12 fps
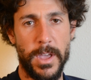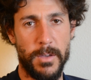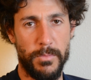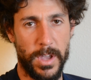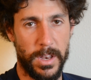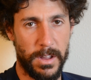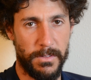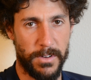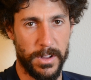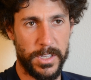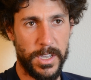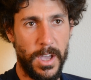a big
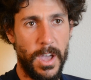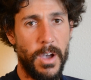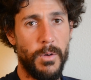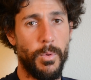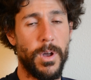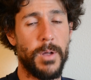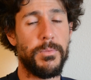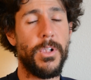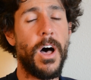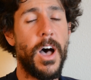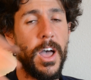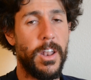difference when
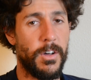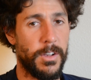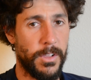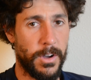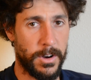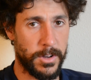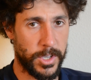applied on a large